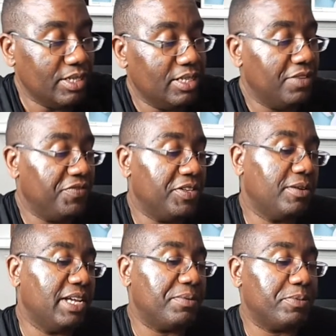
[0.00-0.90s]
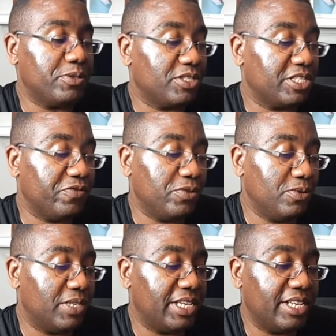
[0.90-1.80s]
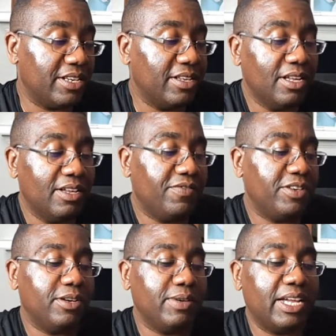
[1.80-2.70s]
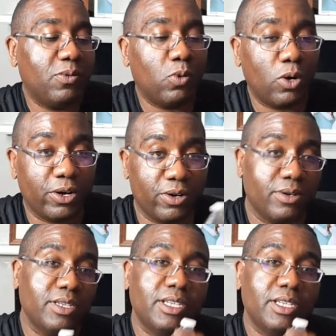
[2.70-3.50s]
If you don't have emergency food, get it. If you don't have water,